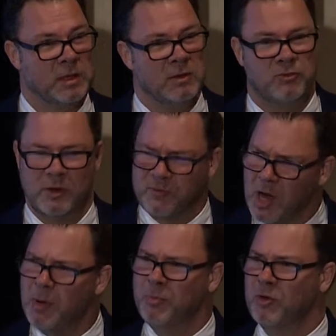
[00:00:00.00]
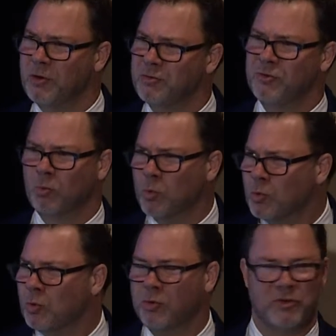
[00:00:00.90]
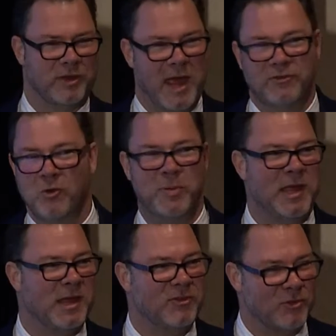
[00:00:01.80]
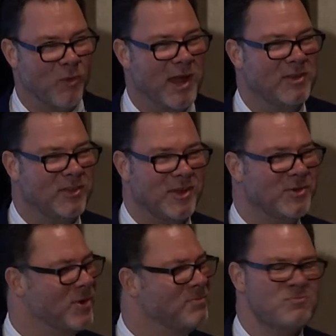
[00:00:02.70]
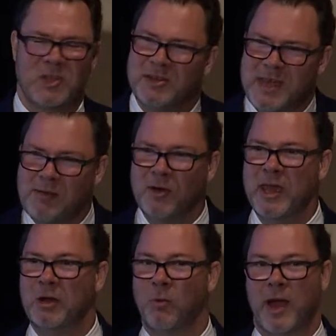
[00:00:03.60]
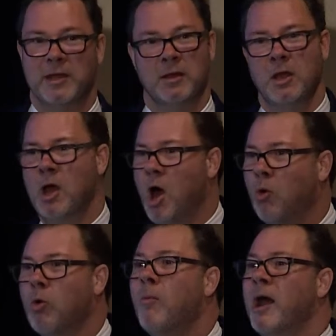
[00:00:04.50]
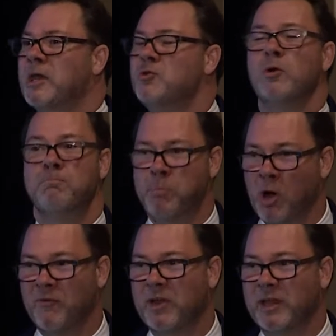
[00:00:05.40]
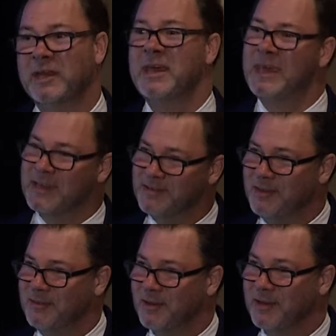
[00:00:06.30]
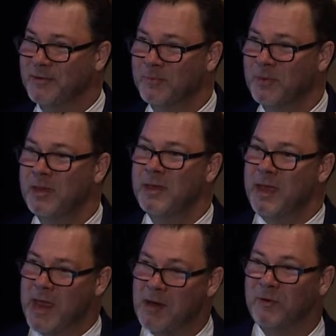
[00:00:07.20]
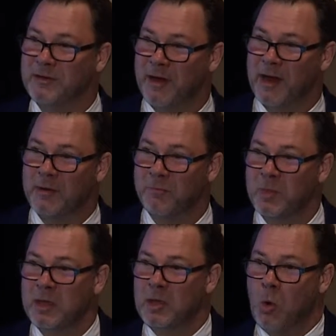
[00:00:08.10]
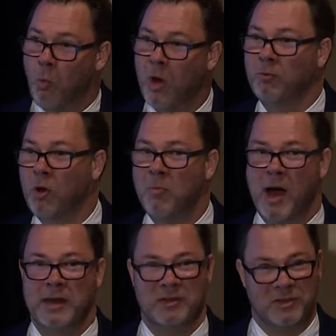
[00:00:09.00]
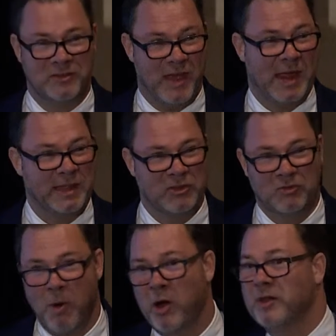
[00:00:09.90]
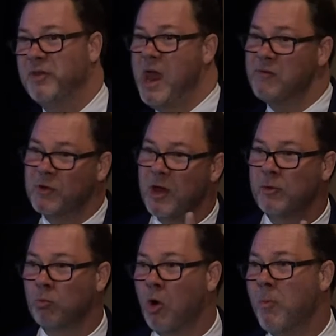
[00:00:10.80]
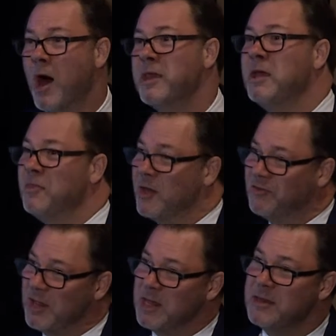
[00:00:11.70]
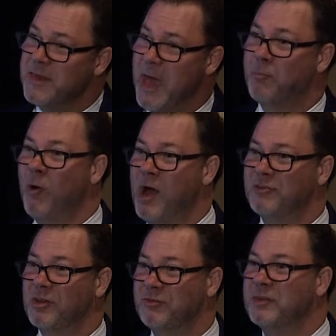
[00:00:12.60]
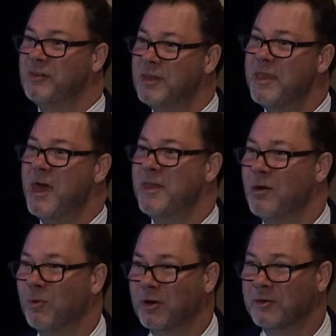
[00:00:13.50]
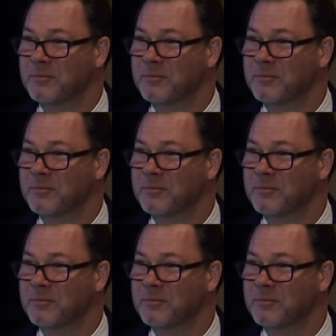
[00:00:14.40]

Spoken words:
So they've come up with all sorts of rules and SOPs and ways that you do it. You can never get it right. A robot can do it perfectly, consistently, every time. One robot is exactly as smart as every other robot that's in that process, that's in that network.